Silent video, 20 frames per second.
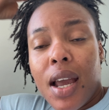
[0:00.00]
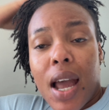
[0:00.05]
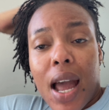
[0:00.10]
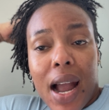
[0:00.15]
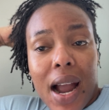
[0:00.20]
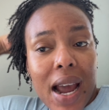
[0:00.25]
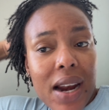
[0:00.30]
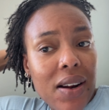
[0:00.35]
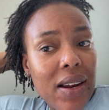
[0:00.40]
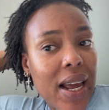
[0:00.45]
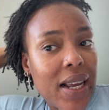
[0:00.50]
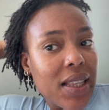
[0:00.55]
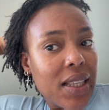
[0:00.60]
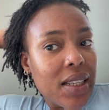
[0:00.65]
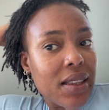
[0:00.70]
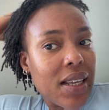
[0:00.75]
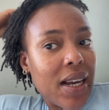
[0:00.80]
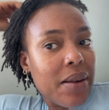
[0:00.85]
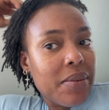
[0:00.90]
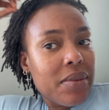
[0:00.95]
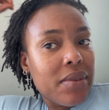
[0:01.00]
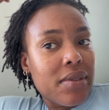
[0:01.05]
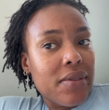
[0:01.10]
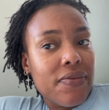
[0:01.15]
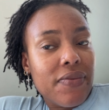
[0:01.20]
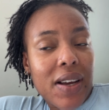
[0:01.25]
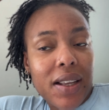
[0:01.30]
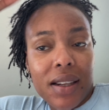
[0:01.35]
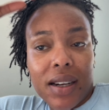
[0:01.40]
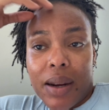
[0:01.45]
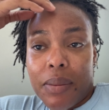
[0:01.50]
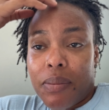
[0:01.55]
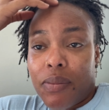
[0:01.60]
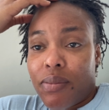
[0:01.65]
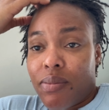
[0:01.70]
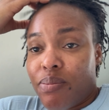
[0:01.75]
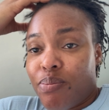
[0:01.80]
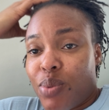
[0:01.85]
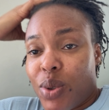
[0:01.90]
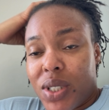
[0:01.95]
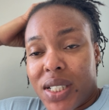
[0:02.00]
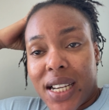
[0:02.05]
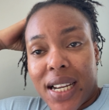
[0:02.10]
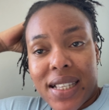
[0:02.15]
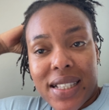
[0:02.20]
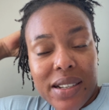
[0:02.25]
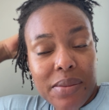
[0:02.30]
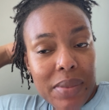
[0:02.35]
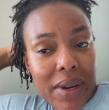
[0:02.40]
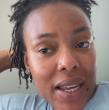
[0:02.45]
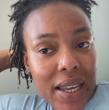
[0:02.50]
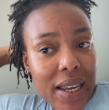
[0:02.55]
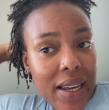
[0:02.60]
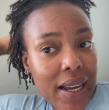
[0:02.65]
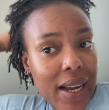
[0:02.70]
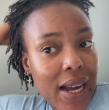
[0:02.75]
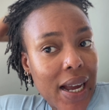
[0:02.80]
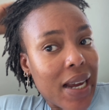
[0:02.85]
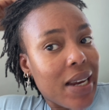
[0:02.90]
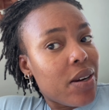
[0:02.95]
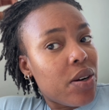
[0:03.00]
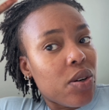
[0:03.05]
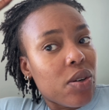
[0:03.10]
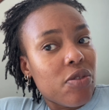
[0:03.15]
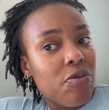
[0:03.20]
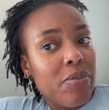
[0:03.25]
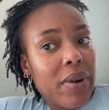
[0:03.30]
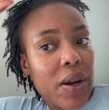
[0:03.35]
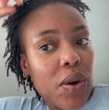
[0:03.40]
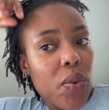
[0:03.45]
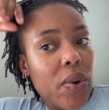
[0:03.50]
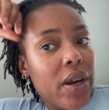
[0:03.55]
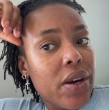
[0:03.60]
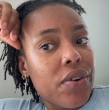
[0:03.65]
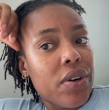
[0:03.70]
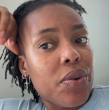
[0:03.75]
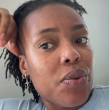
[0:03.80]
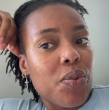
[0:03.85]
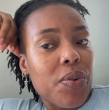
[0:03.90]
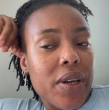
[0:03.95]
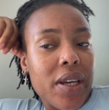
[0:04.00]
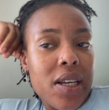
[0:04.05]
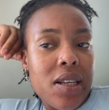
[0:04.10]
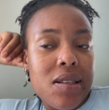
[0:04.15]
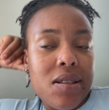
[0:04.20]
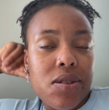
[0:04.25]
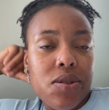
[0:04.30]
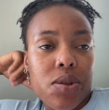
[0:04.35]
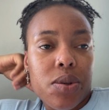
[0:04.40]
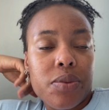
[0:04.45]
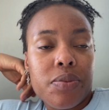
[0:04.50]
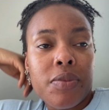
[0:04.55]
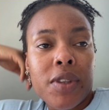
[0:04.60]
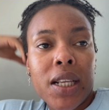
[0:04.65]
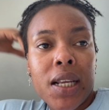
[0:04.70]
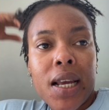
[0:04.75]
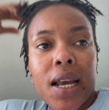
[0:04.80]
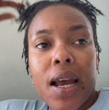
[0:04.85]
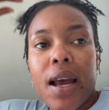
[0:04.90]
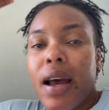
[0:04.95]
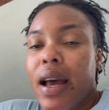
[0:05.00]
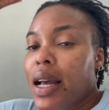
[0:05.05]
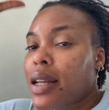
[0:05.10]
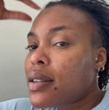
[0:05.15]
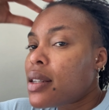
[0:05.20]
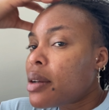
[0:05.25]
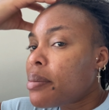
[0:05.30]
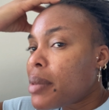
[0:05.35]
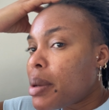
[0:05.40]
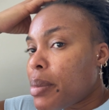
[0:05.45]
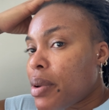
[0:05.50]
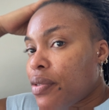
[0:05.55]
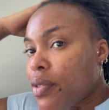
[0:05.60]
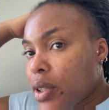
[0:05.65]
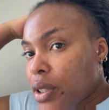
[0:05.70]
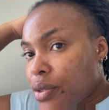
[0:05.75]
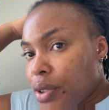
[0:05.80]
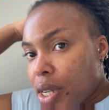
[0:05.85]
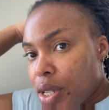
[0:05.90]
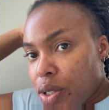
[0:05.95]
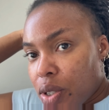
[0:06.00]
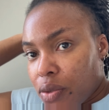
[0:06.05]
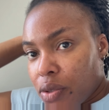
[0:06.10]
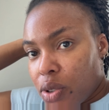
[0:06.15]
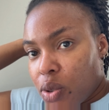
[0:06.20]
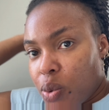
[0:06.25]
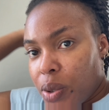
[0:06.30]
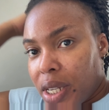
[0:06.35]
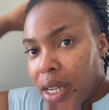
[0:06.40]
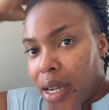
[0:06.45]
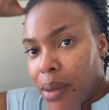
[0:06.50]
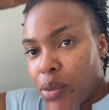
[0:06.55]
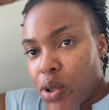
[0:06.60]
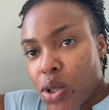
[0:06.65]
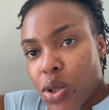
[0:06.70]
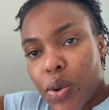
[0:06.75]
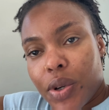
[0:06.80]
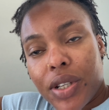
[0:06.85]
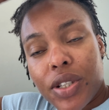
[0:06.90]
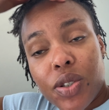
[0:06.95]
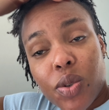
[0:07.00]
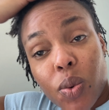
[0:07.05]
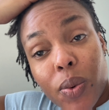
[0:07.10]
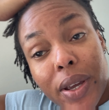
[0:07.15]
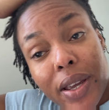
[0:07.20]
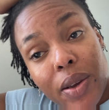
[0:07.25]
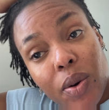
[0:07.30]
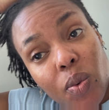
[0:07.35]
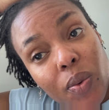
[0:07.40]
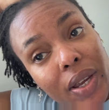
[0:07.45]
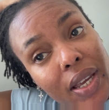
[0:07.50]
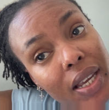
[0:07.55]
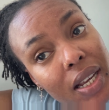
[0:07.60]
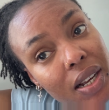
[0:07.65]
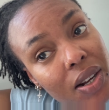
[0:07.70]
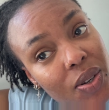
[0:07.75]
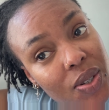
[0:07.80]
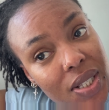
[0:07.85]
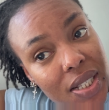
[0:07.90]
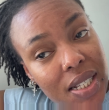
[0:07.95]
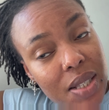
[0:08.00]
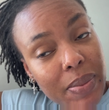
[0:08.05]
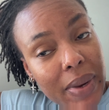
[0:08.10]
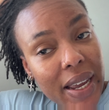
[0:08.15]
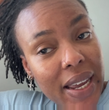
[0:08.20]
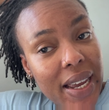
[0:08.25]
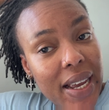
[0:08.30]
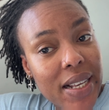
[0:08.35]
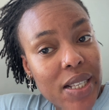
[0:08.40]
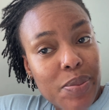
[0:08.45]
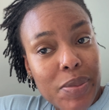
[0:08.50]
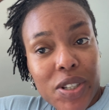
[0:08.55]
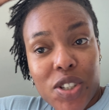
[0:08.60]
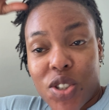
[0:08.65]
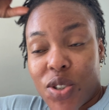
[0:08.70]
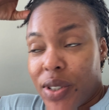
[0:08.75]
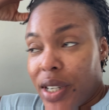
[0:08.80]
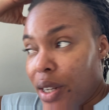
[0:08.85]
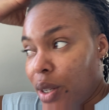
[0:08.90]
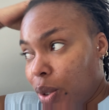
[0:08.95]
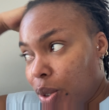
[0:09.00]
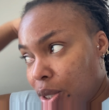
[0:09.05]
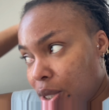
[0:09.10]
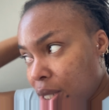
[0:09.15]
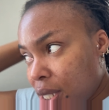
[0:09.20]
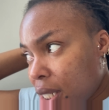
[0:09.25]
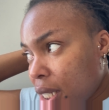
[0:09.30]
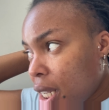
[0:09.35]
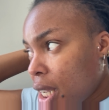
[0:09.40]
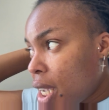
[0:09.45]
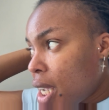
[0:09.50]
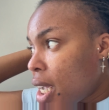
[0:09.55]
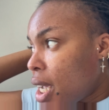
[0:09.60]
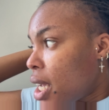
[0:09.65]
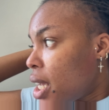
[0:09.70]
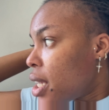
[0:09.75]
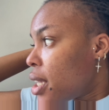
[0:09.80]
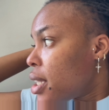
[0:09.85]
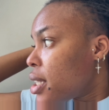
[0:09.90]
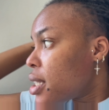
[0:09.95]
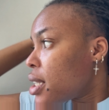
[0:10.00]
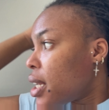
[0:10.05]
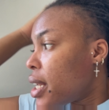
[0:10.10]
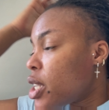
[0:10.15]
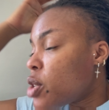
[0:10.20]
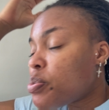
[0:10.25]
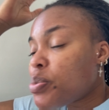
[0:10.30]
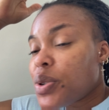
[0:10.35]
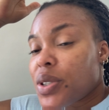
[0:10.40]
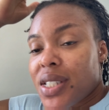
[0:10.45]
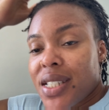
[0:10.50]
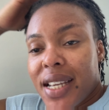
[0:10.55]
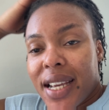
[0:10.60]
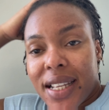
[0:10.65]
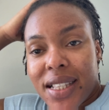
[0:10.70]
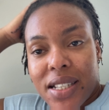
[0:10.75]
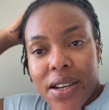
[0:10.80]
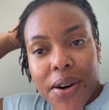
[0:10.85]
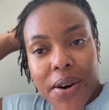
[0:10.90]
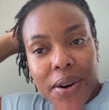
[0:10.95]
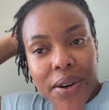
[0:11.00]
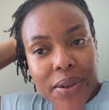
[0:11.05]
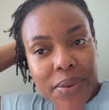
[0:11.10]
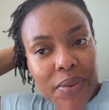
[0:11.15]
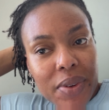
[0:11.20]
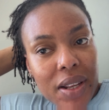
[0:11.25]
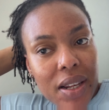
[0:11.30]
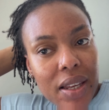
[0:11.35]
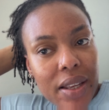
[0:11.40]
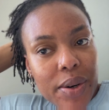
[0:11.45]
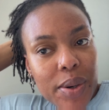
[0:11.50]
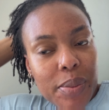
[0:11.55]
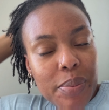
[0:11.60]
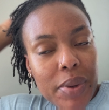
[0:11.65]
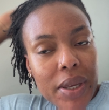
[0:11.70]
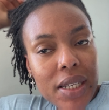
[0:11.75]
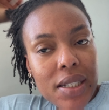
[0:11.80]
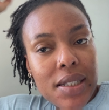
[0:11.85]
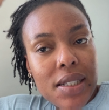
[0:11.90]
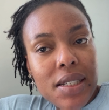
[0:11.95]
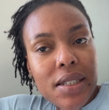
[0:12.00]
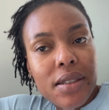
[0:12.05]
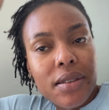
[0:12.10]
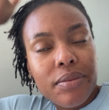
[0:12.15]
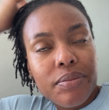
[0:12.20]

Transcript: I kind of like the type the fact that I'm protecting my hair kind of by wearing wigs, so I think maybe for the rest of the week I'm just going to wear a wig because this my hair has been through a lot. So let's protect her a little bit.